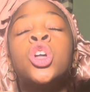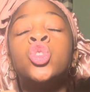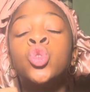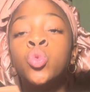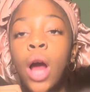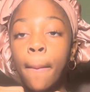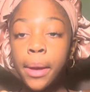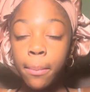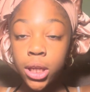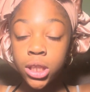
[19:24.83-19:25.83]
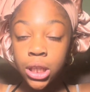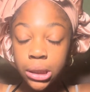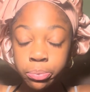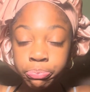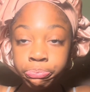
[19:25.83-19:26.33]
Do not be musty.
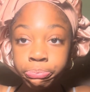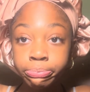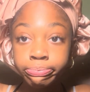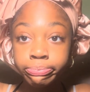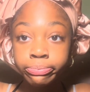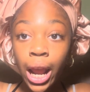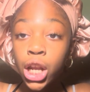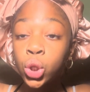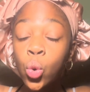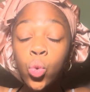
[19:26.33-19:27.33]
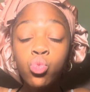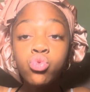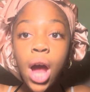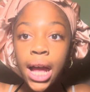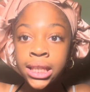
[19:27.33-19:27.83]
Do
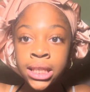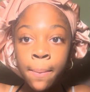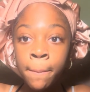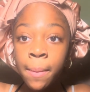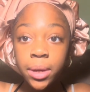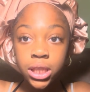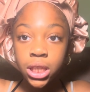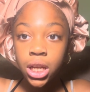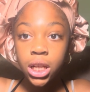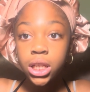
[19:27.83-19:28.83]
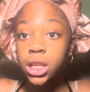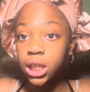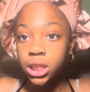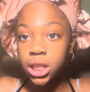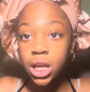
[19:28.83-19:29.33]
not be musty,
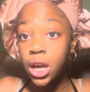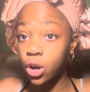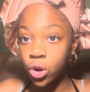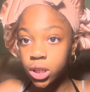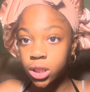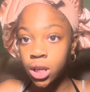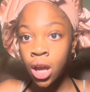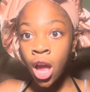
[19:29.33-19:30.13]
dusty, and crusty.